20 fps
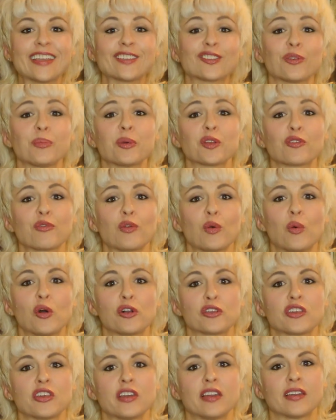Thanks so much for
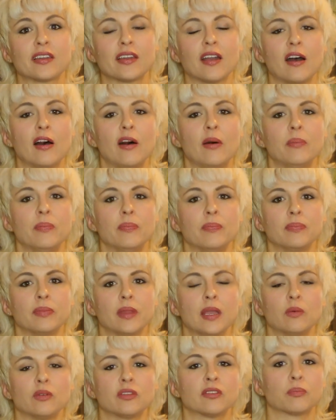watching.
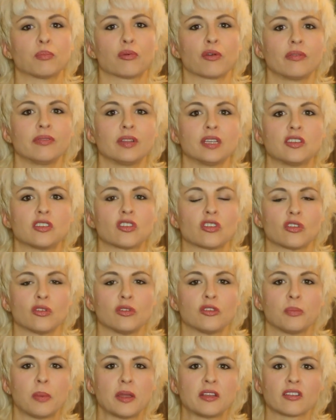It was a privilege
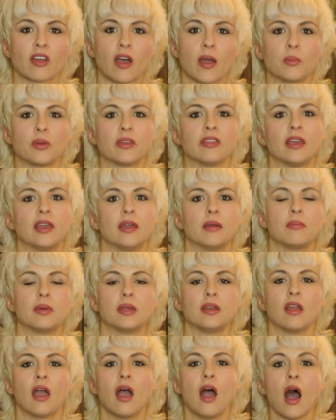to spend time with him,
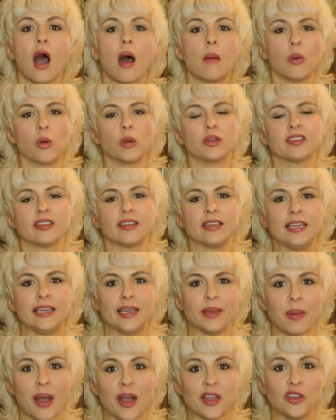and I'm always
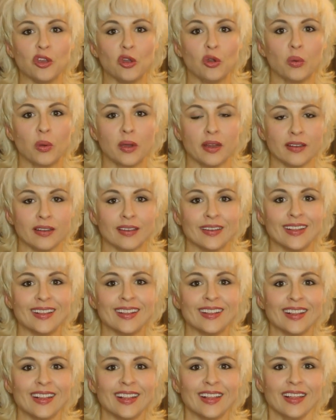thinking about you and,
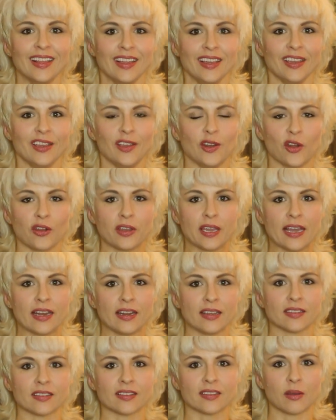you know,
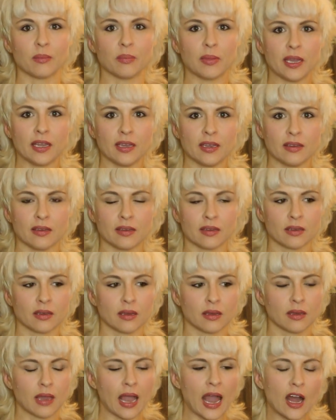getting something
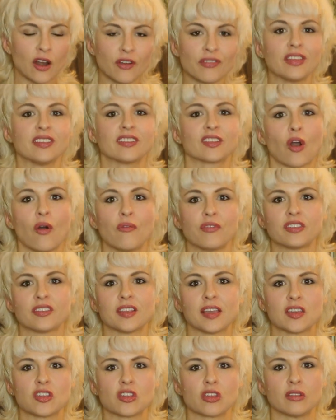out of these
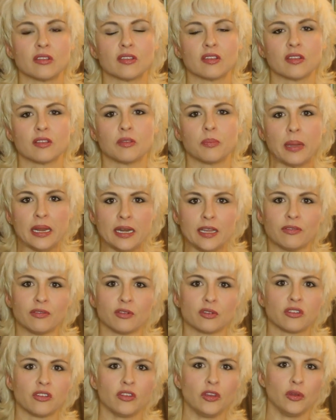conversations that's
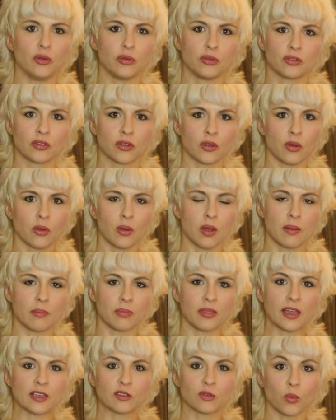meaningful to you. So
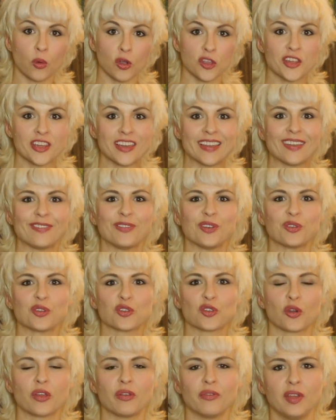thanks for watching. If you
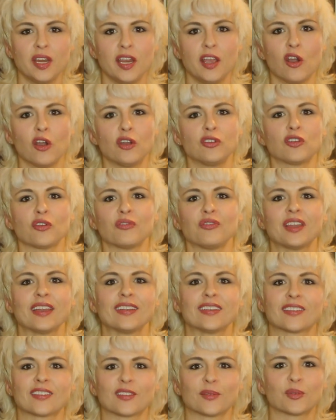enjoy the video, don't
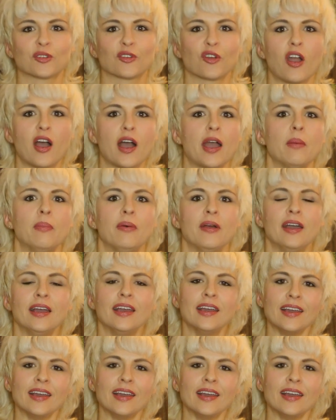forget to subscribe.